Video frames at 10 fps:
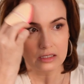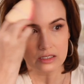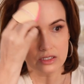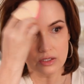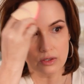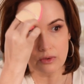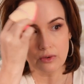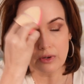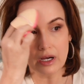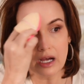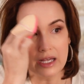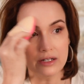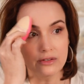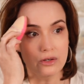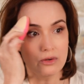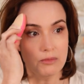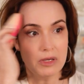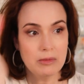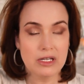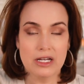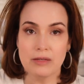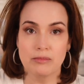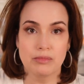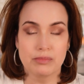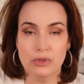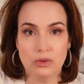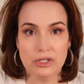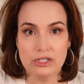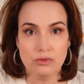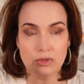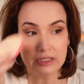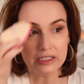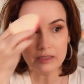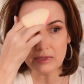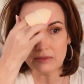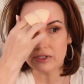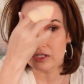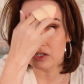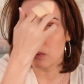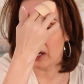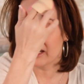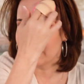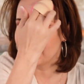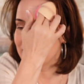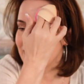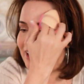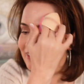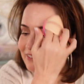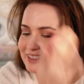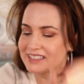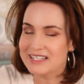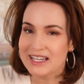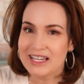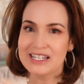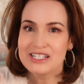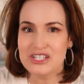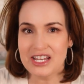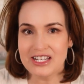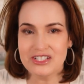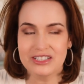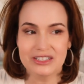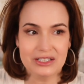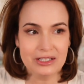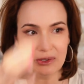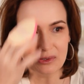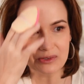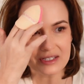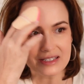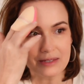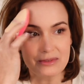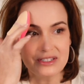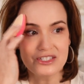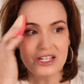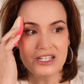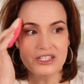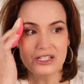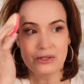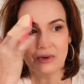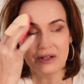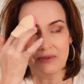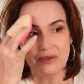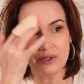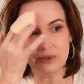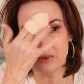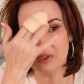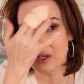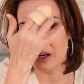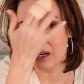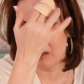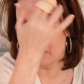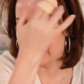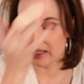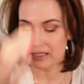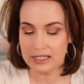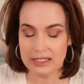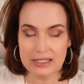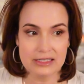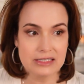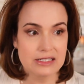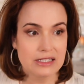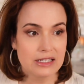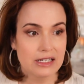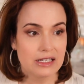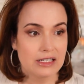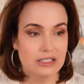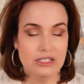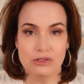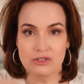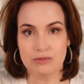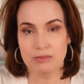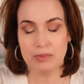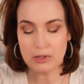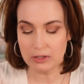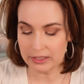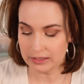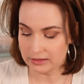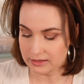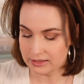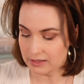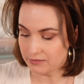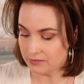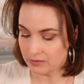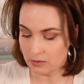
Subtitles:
So I don't know, maybe I broke into a little bit of a sweat when I was changing the clothes because I was changing quite a few tops and, you know, just pulling stuff